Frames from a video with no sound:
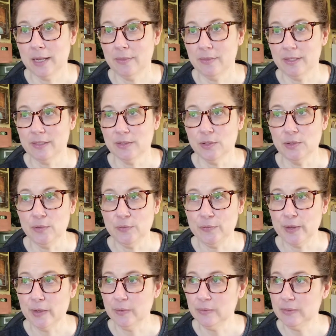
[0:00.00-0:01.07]
This new
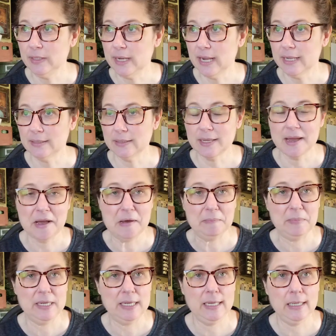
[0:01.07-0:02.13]
phone has
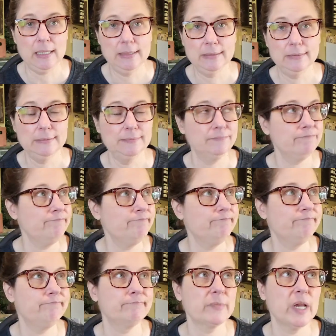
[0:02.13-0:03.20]
got me,
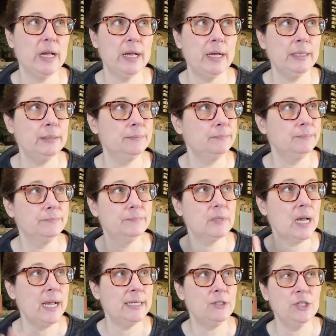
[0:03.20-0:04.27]
I
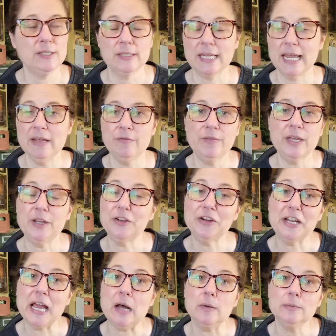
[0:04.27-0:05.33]
just can't figure
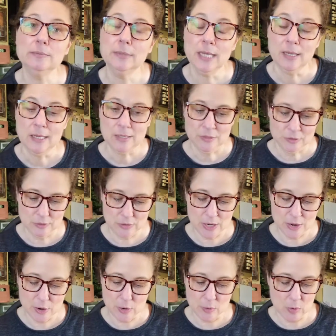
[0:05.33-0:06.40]
it out.
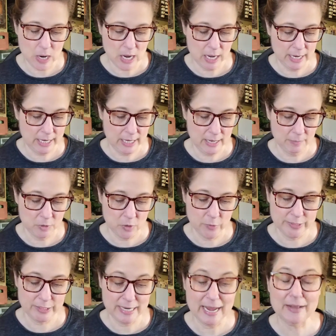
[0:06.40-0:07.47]
So I am
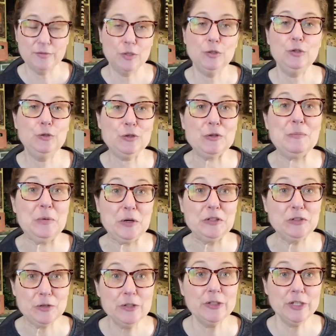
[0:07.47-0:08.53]
going to have to do some more
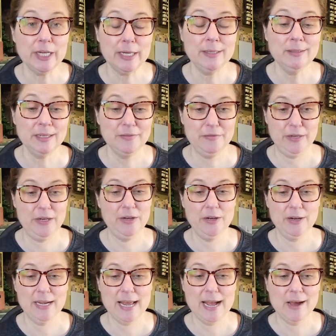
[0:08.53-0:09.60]
searching to
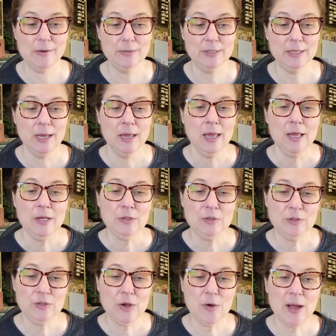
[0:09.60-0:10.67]
figure it out.
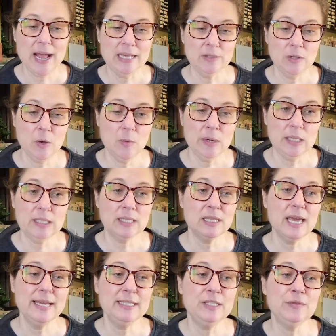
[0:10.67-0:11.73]
So as always,
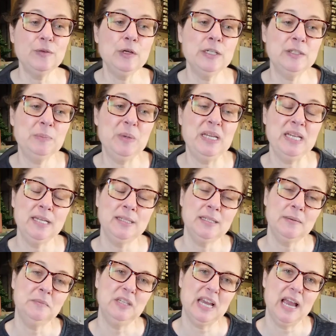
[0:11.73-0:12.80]
thanks for spending
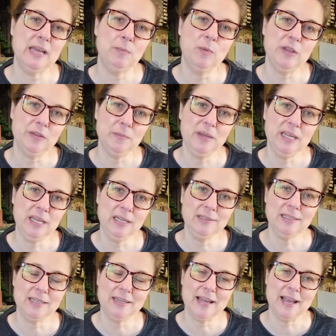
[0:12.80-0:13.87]
some time with me
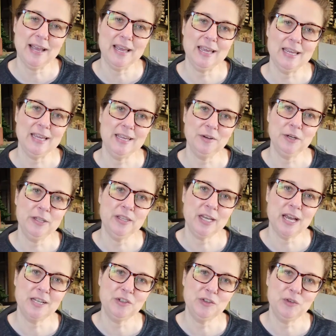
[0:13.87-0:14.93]
today here in the
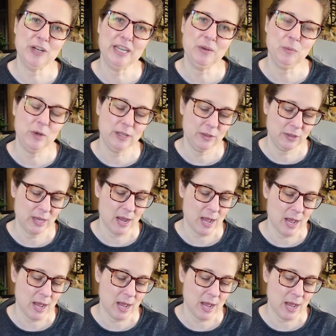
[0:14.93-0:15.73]
country with